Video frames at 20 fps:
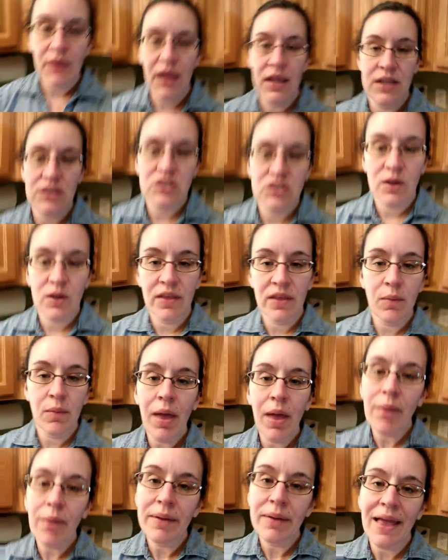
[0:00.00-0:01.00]
And so I thought,
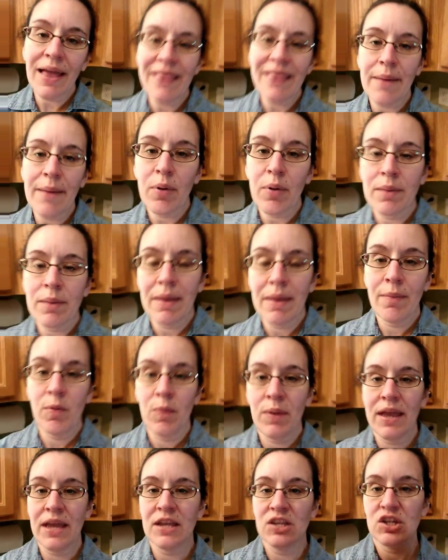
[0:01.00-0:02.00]
well, at that point, maybe
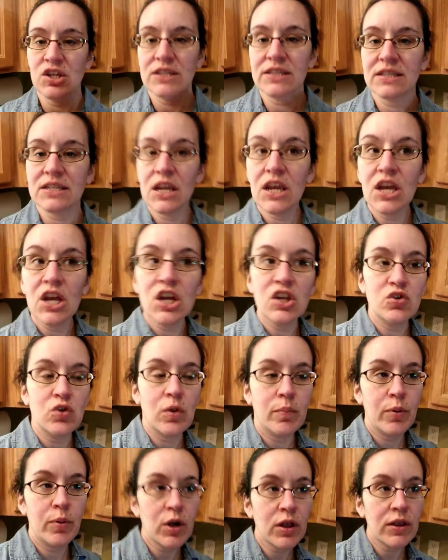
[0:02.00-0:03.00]
we can just do a
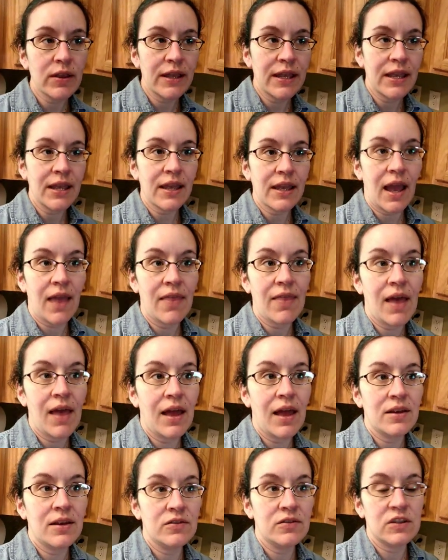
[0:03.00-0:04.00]
book link and
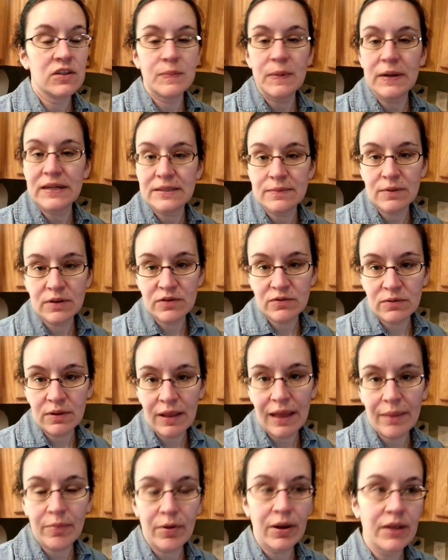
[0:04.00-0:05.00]
then just pick some books from the
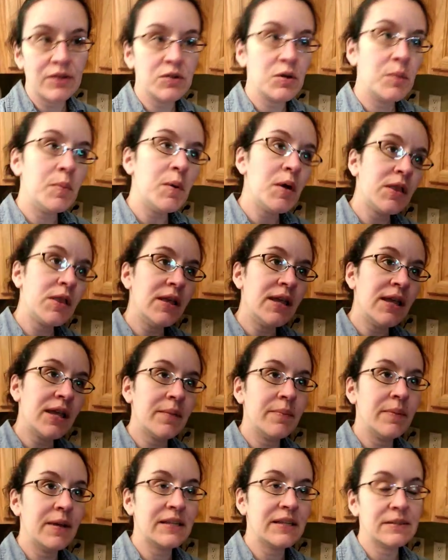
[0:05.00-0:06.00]
library and do a book link
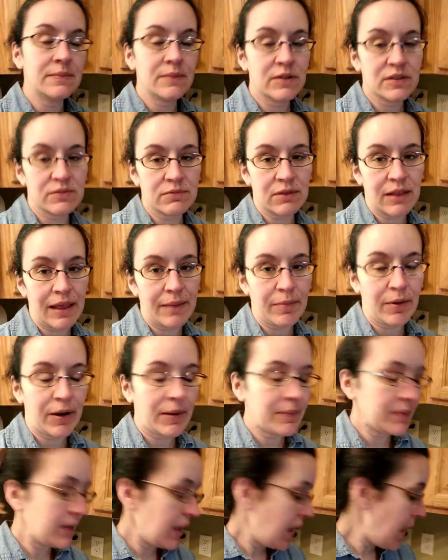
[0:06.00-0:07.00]
and pick some books from the
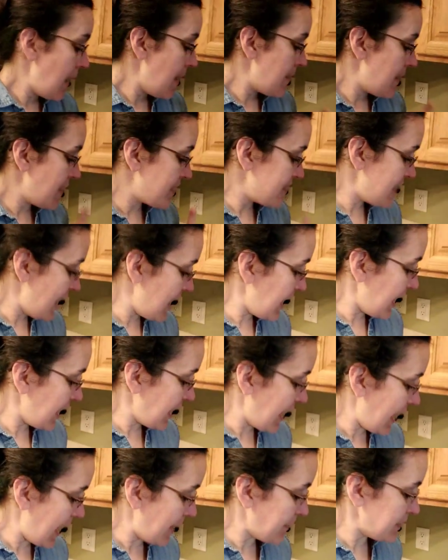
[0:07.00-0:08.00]
library. But then I
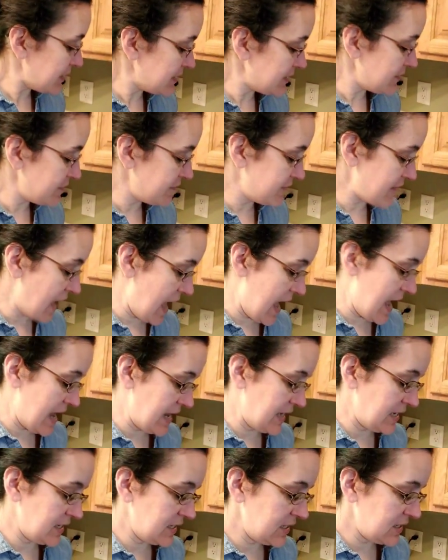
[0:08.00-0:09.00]
happened to
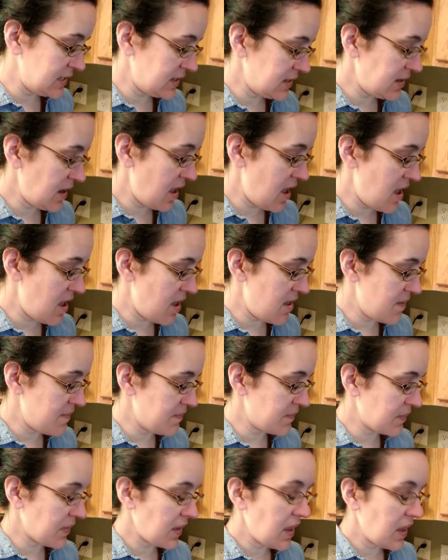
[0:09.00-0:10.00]
find um,